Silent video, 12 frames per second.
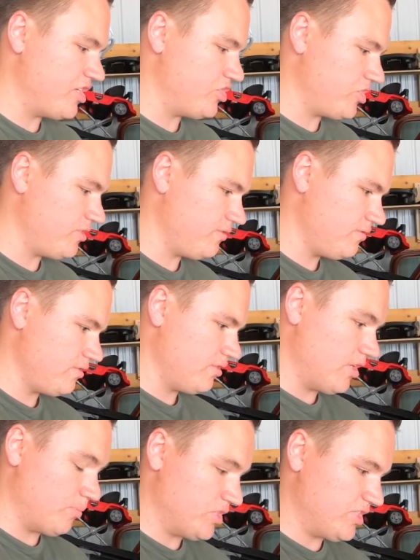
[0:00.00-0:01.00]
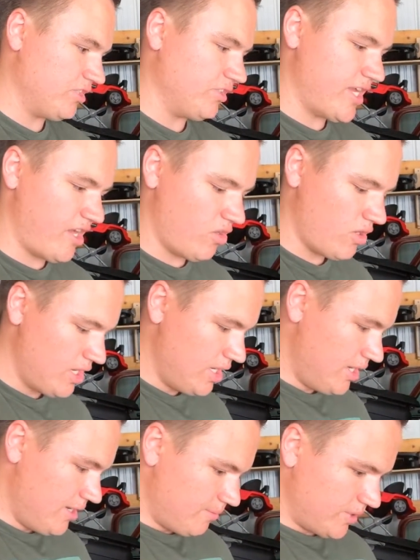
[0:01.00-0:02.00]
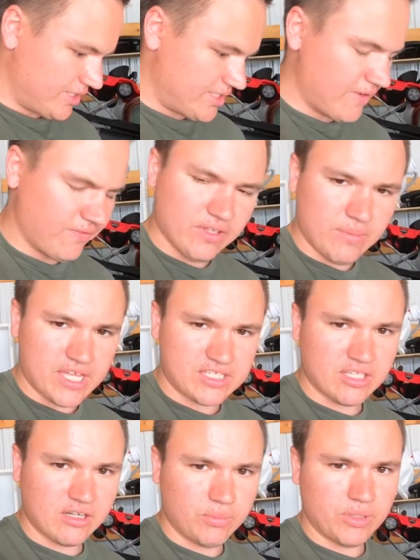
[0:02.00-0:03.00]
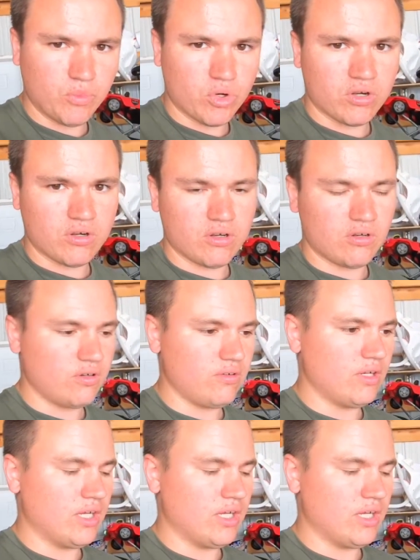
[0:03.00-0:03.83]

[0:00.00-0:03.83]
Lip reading: engine up until now, but it definitely makes a little bit more